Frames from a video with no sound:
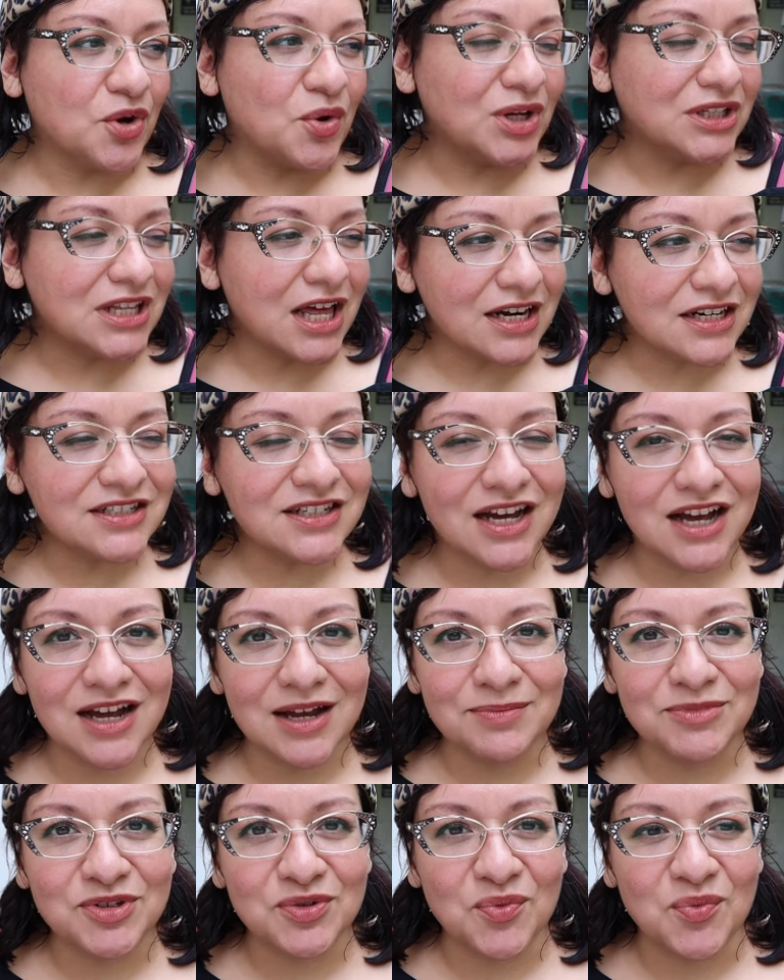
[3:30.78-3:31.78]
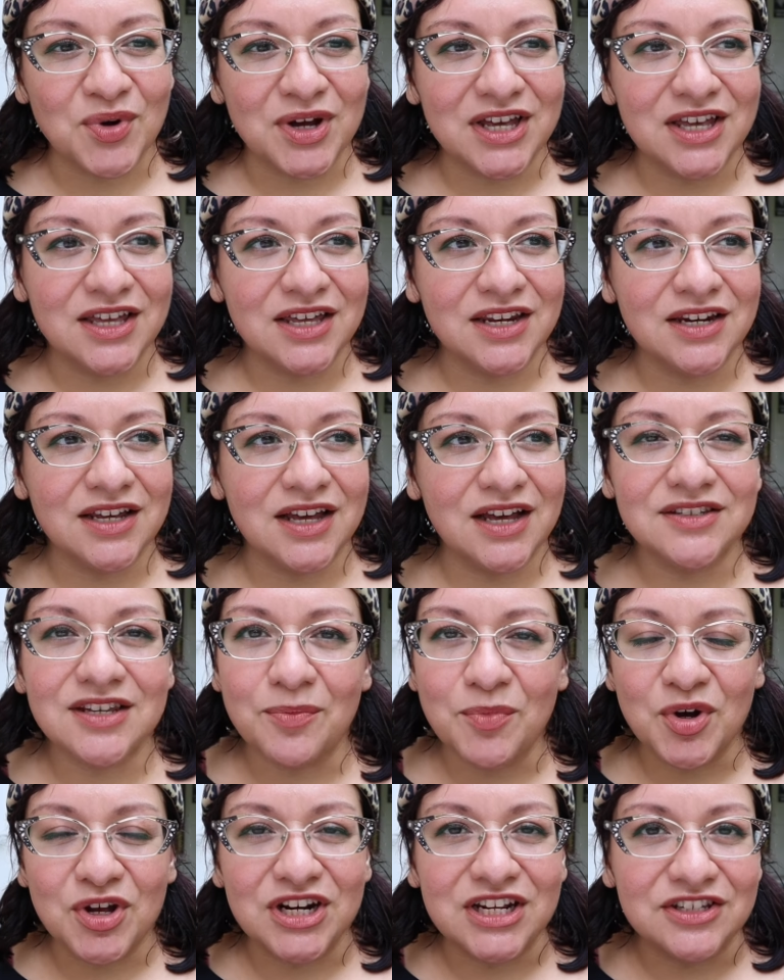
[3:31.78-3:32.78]
So a lot of times when
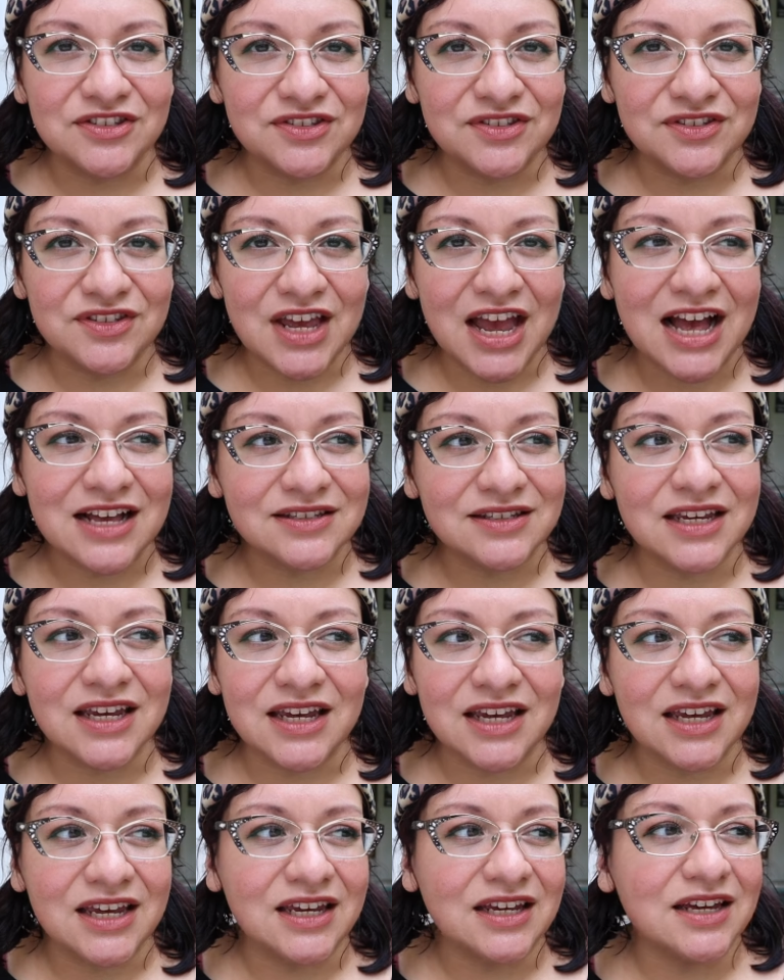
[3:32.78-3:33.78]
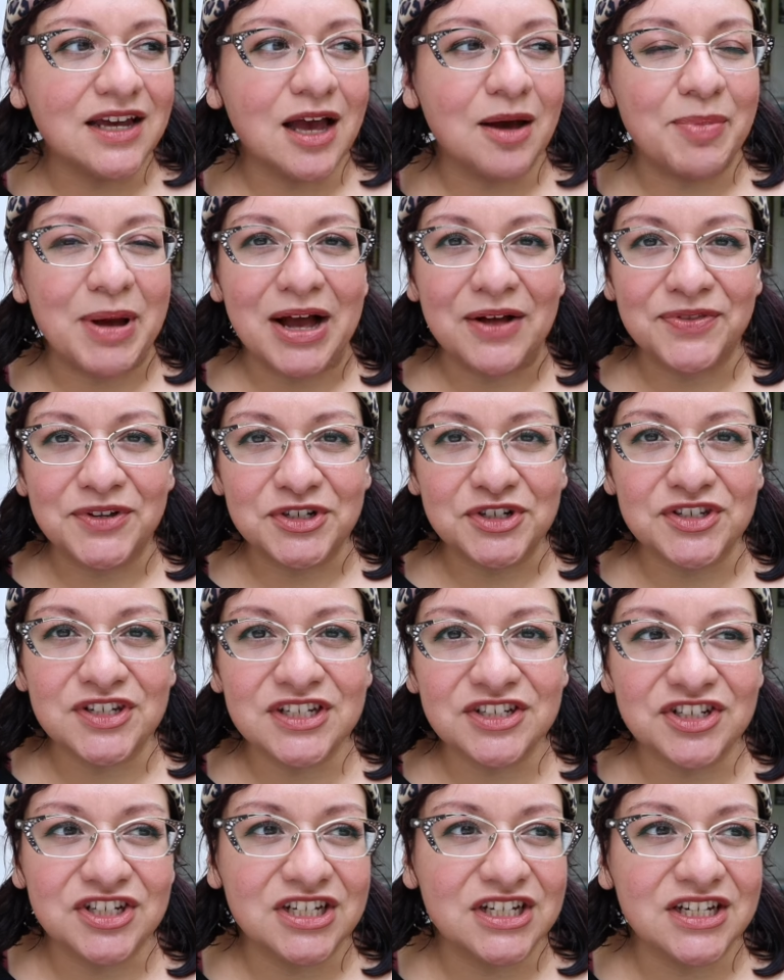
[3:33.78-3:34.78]
someone is asking about their
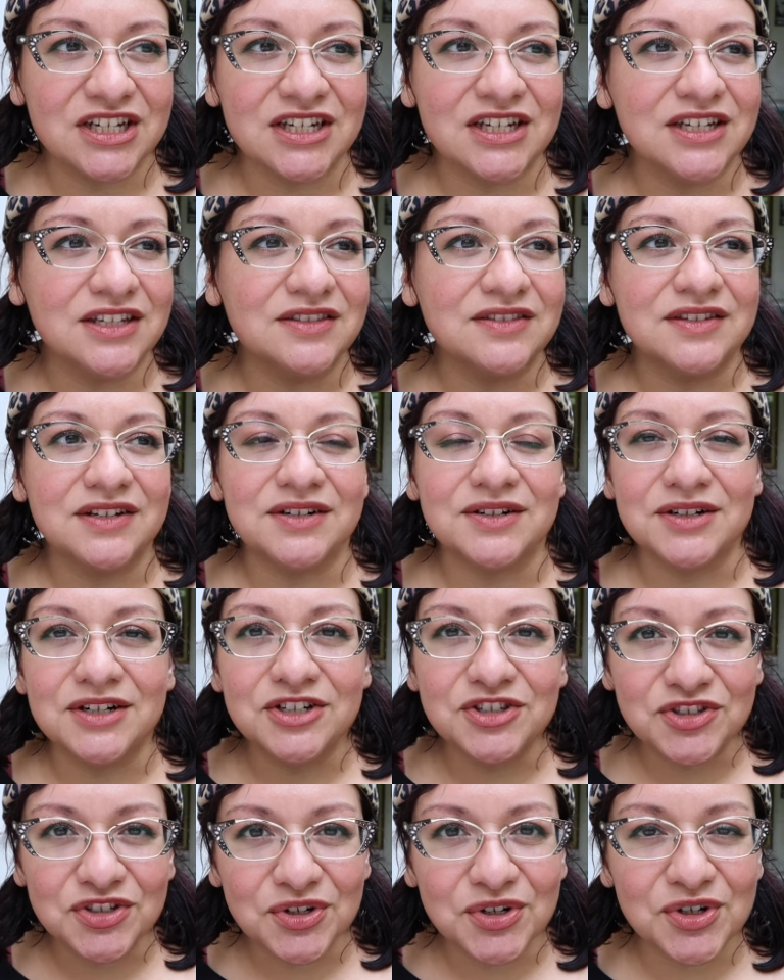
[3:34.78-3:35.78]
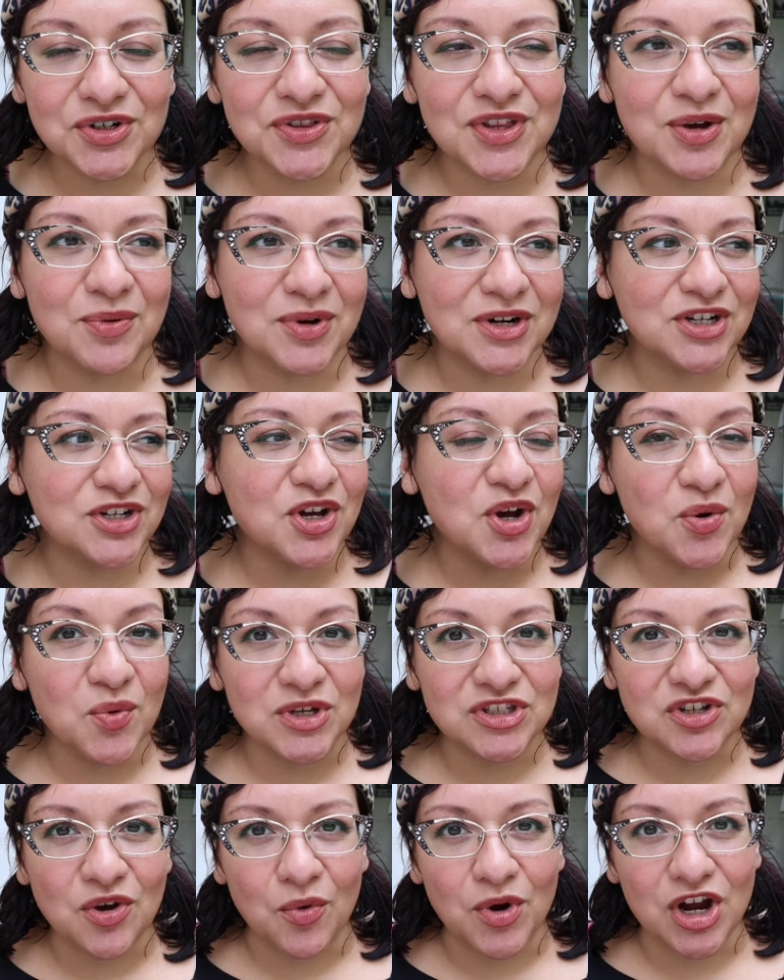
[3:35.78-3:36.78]
sick chicken, they're concerned, they wanna know
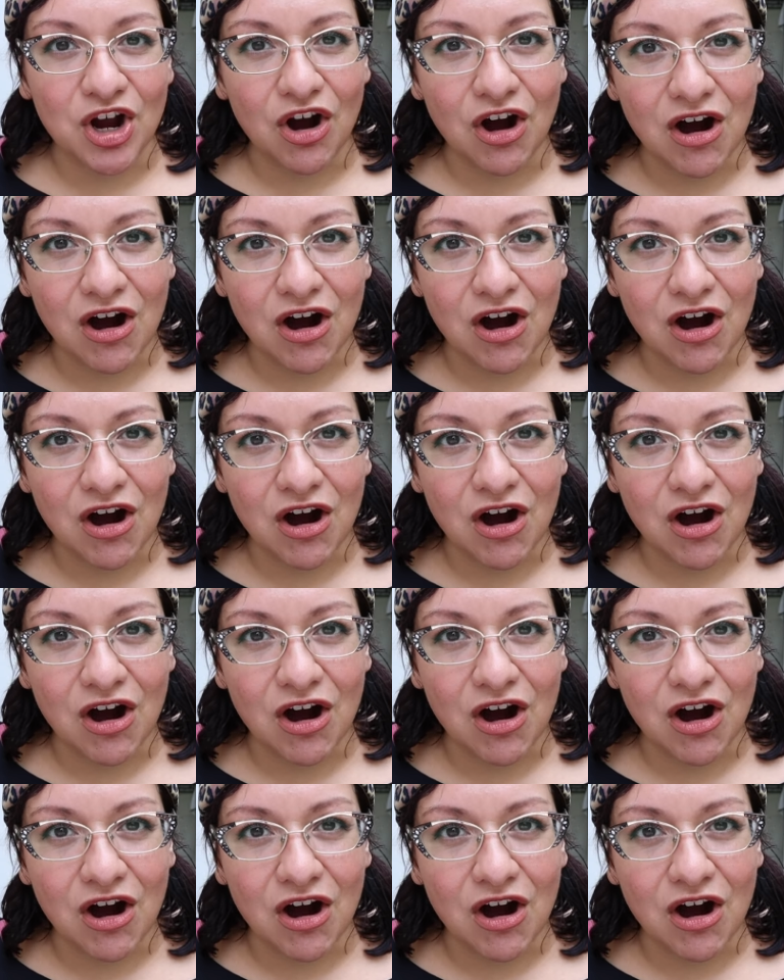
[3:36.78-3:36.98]
what's going